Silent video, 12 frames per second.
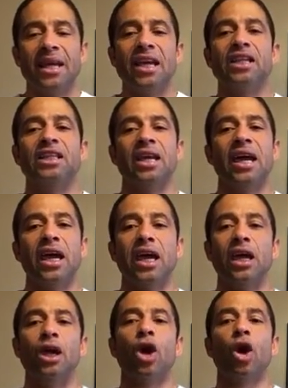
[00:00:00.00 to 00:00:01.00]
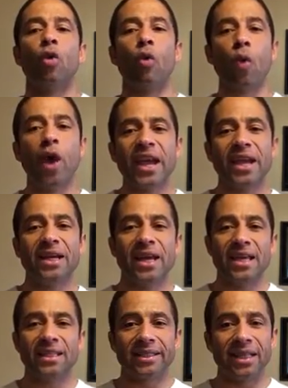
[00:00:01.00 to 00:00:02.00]
is a
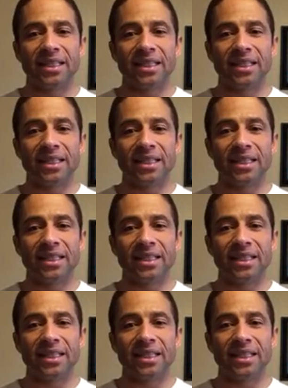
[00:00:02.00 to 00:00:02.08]
weakness.